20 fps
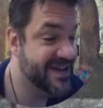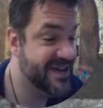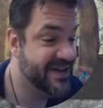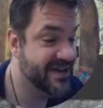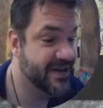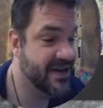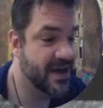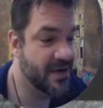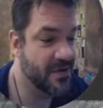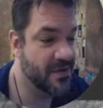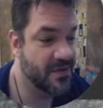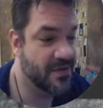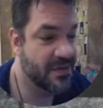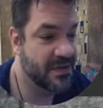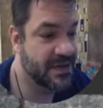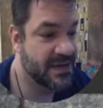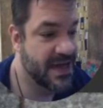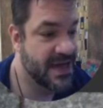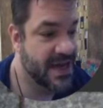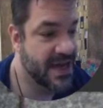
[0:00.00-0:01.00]
Now,
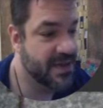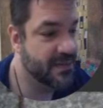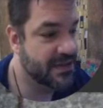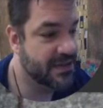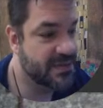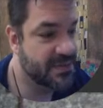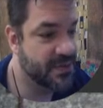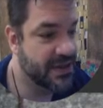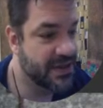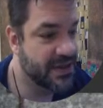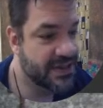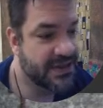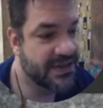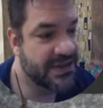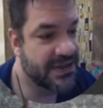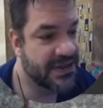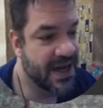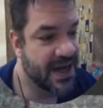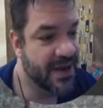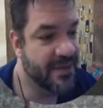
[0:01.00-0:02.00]
the name, let's break down
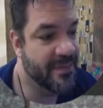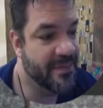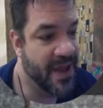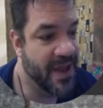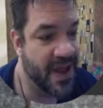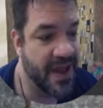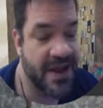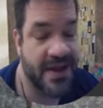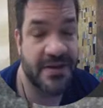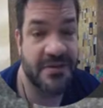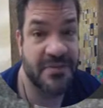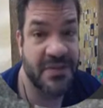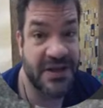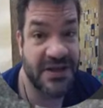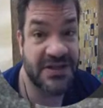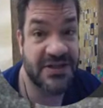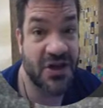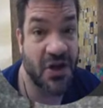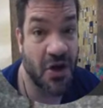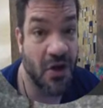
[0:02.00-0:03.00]
the name. Pan
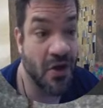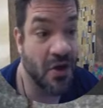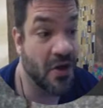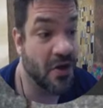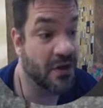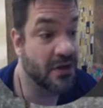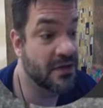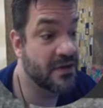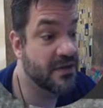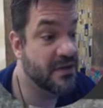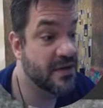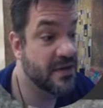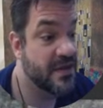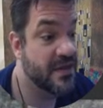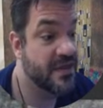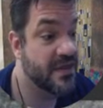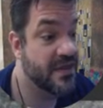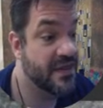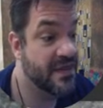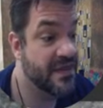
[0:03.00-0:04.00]
means all,
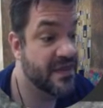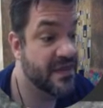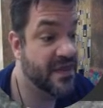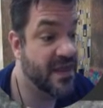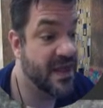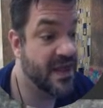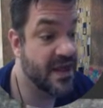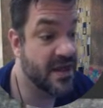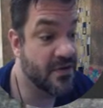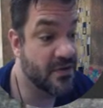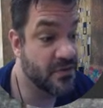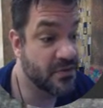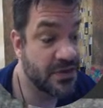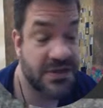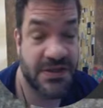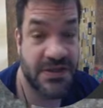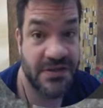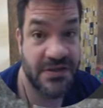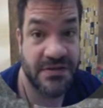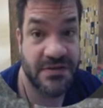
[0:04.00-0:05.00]

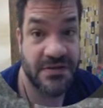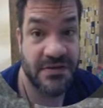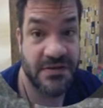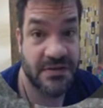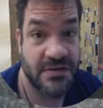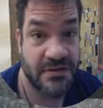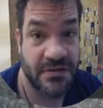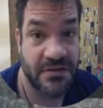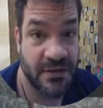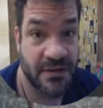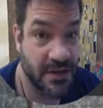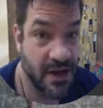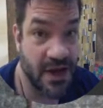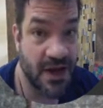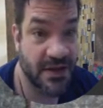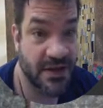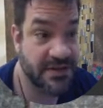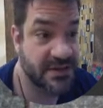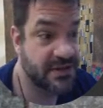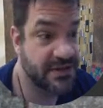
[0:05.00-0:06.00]
theos,
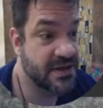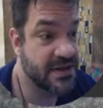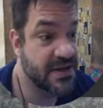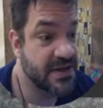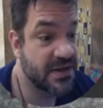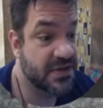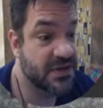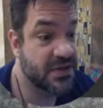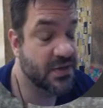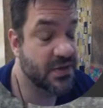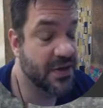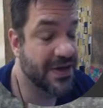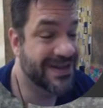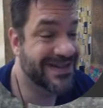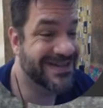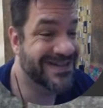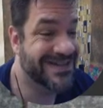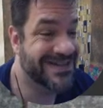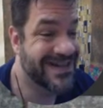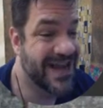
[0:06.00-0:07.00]
gods. So
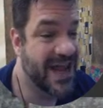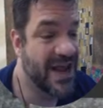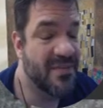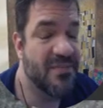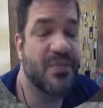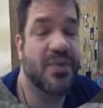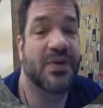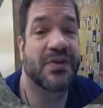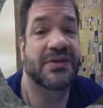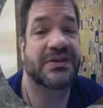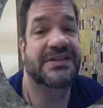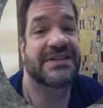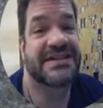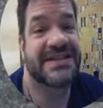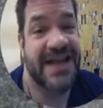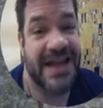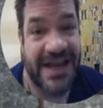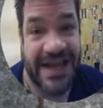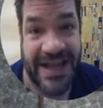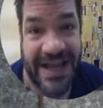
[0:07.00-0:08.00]
it's a temple
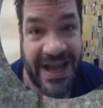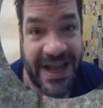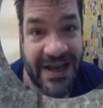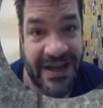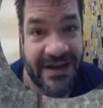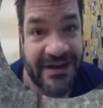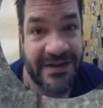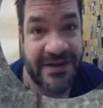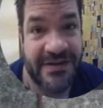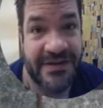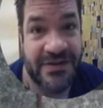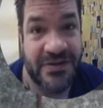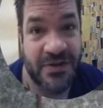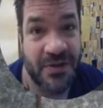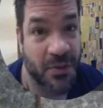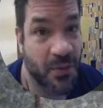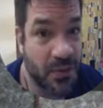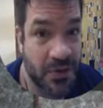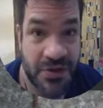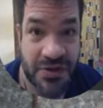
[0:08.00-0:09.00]
dedicated to
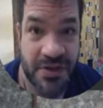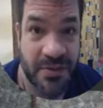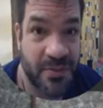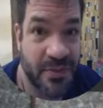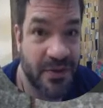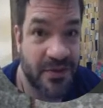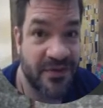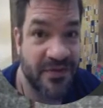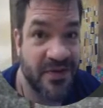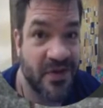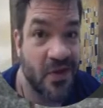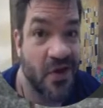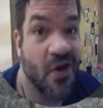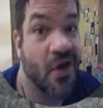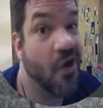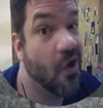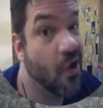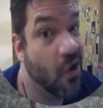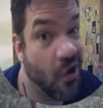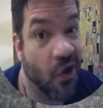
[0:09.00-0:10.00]
the worship of
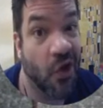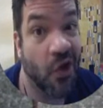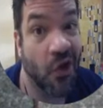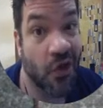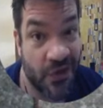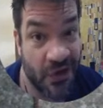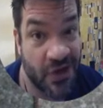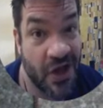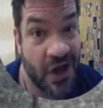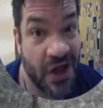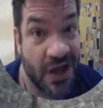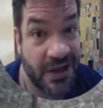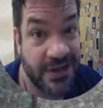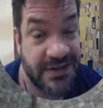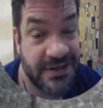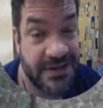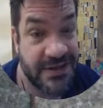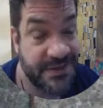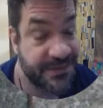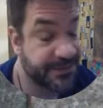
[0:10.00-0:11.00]
all the
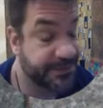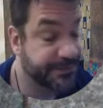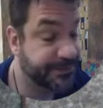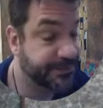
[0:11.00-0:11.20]
gods.